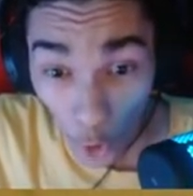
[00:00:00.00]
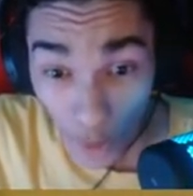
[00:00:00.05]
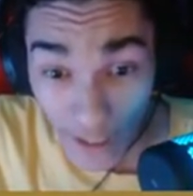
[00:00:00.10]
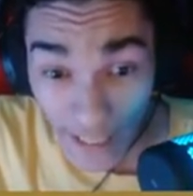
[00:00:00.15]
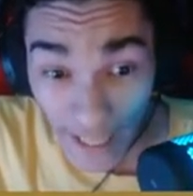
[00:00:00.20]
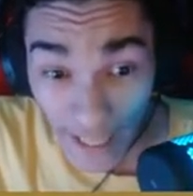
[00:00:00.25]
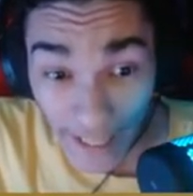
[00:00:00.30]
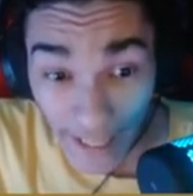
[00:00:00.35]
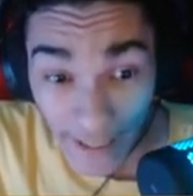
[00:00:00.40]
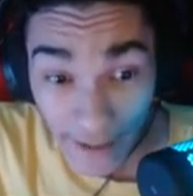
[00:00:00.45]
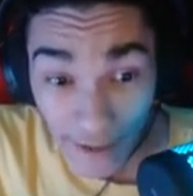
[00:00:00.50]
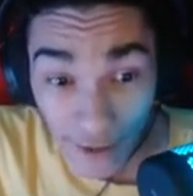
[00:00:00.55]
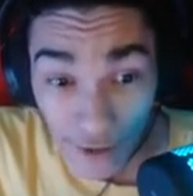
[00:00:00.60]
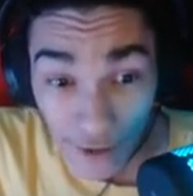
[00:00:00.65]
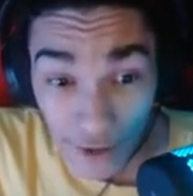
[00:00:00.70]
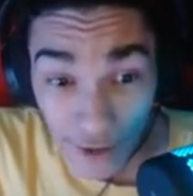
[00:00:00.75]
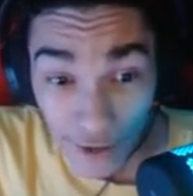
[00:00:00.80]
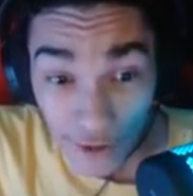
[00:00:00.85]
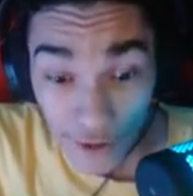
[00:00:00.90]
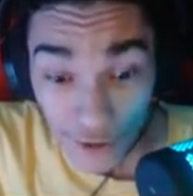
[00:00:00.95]
Yay.
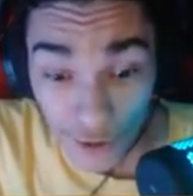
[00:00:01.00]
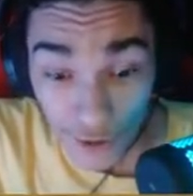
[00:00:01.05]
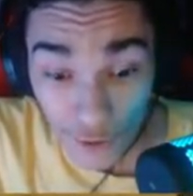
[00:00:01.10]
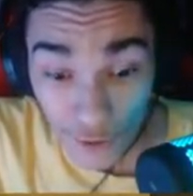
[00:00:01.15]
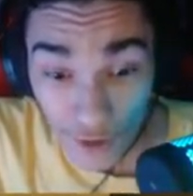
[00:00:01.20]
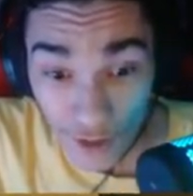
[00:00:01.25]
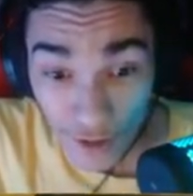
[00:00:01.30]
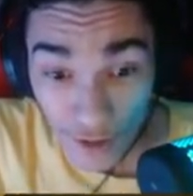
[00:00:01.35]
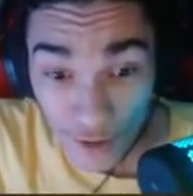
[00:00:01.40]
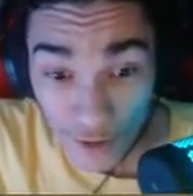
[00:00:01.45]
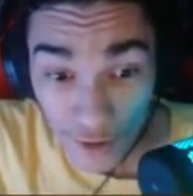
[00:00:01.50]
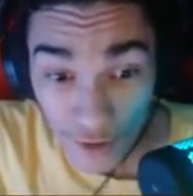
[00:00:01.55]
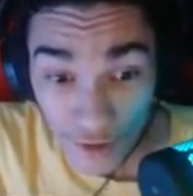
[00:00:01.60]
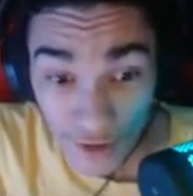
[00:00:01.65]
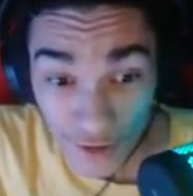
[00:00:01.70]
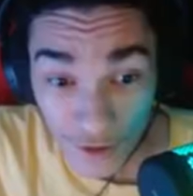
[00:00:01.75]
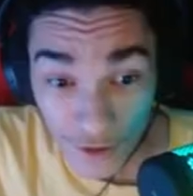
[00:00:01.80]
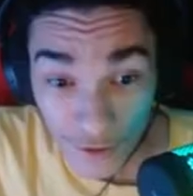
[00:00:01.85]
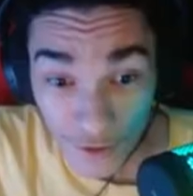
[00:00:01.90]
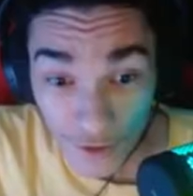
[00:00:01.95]
Susan,
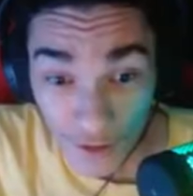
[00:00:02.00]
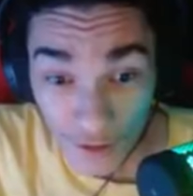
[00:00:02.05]
Susan, Susan,